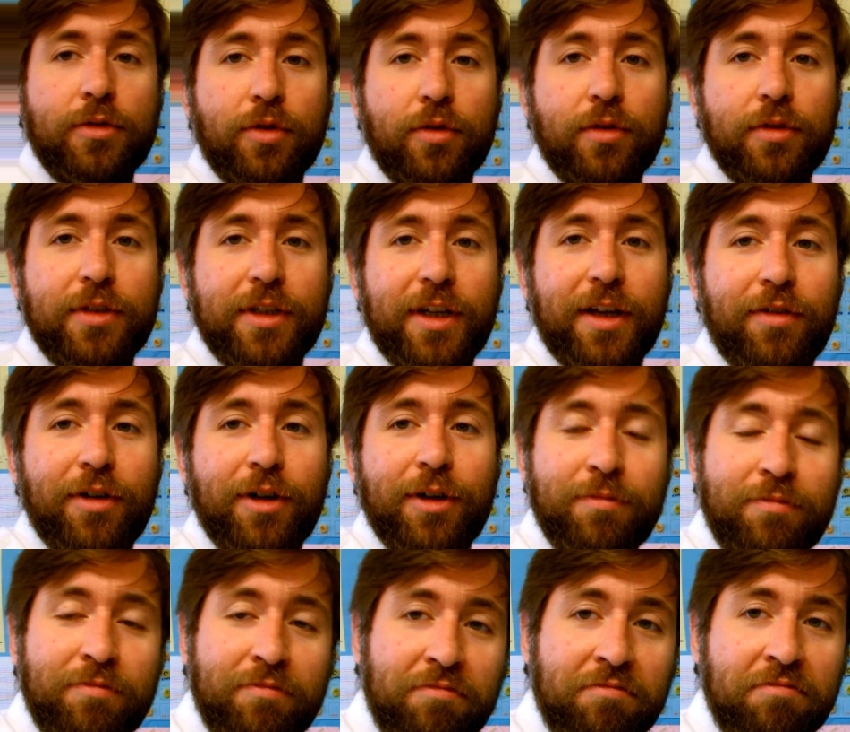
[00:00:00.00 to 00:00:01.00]
joined together.
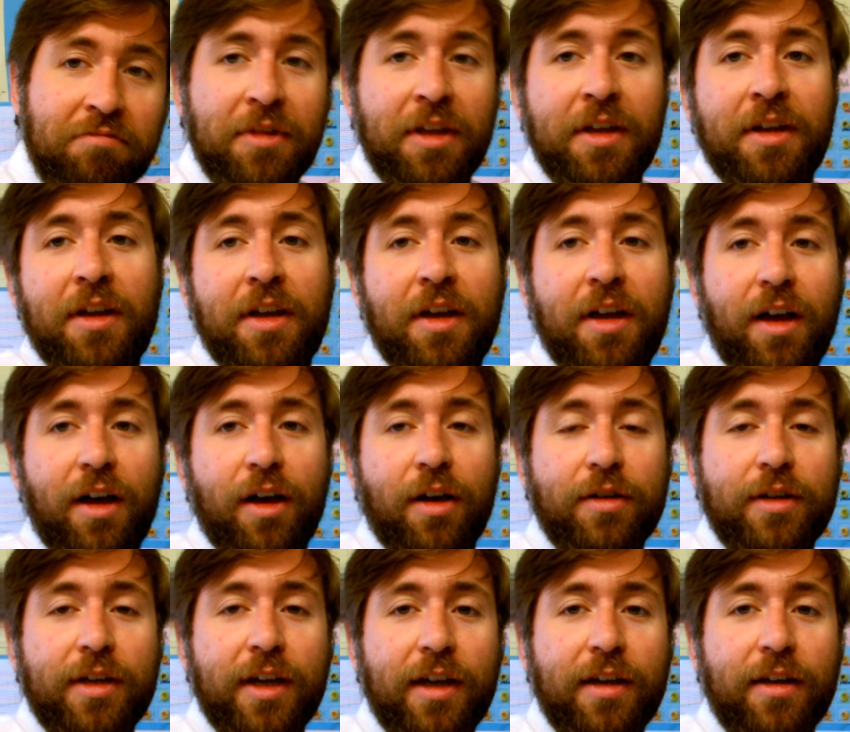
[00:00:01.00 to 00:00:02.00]

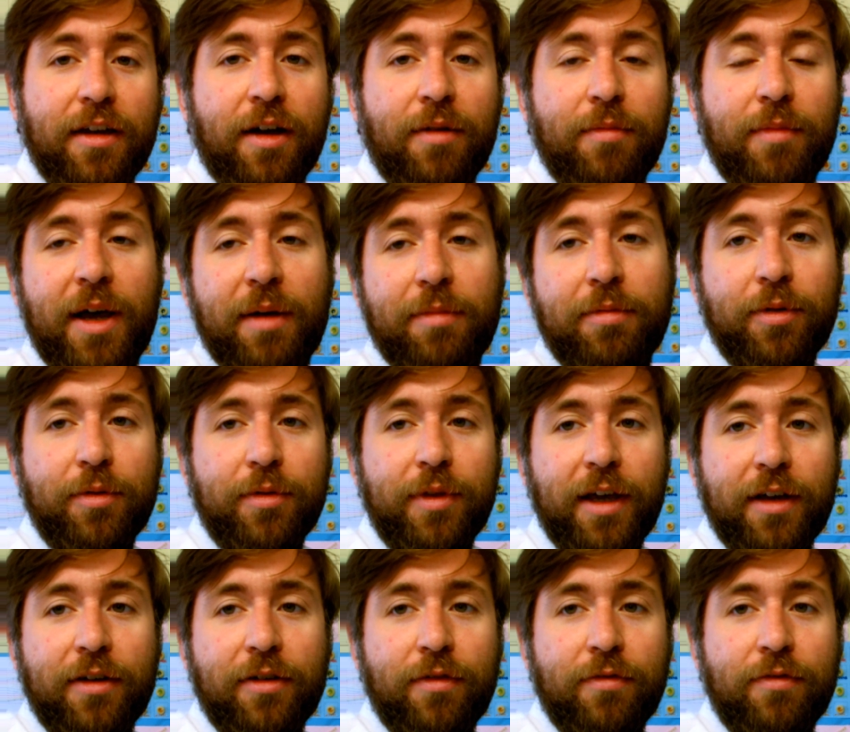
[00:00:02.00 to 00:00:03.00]
Okay, I'm happy with
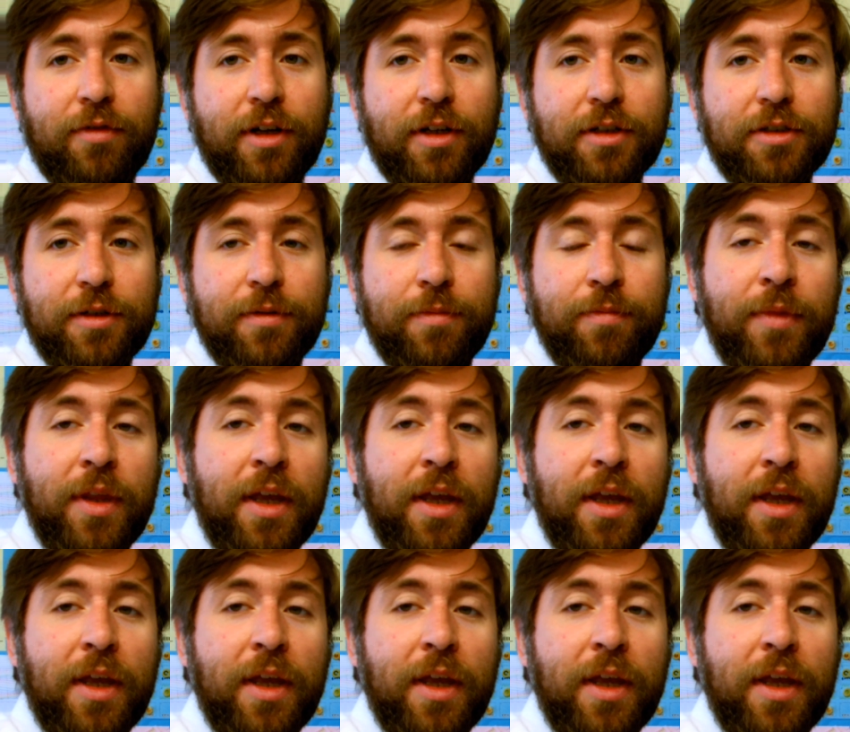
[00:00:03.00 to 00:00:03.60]
that conversion.